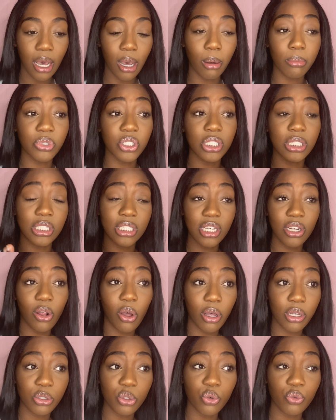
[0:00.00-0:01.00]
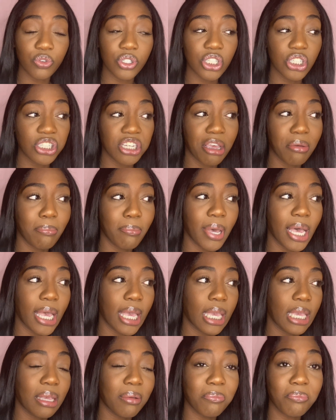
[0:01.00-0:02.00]
She did also reshape
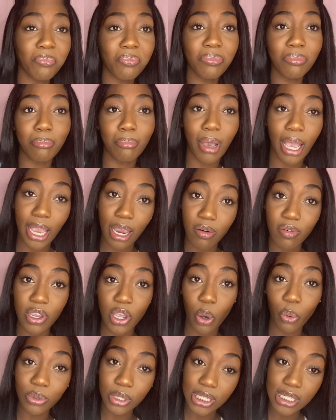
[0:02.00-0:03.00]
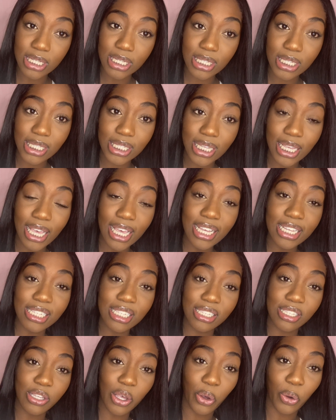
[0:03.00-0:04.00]
my areolas.
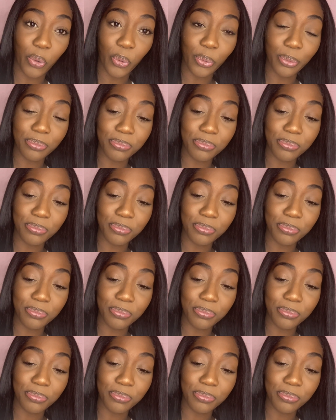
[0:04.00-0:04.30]
So